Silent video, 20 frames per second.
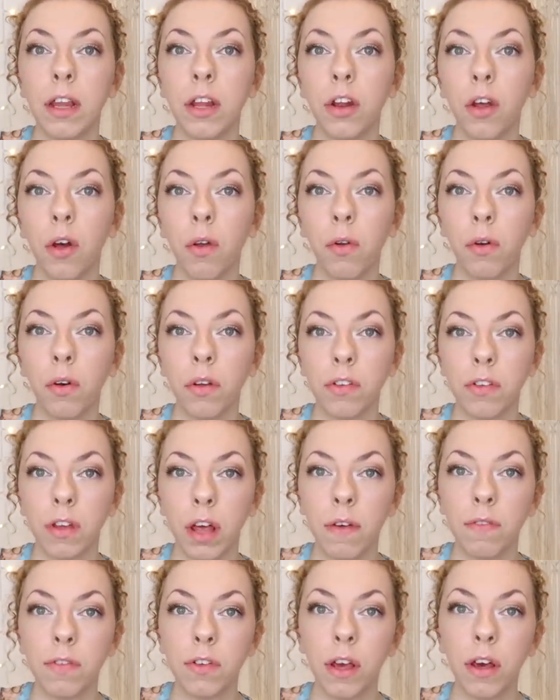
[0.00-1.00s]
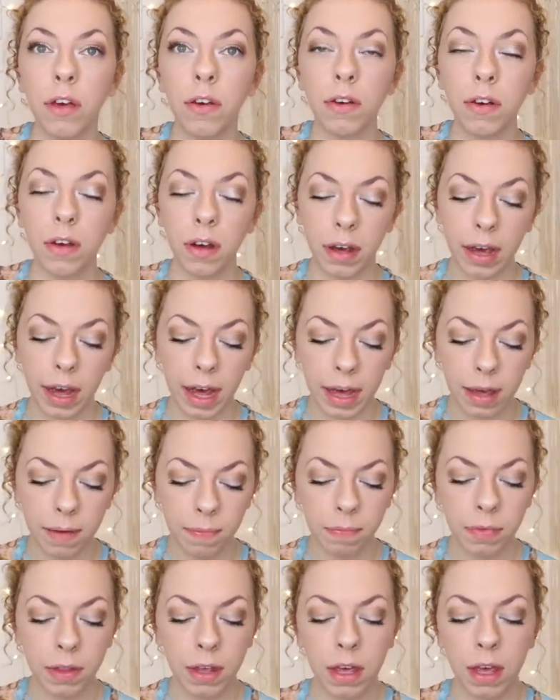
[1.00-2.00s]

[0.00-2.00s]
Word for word: that no longer serves you. Okay.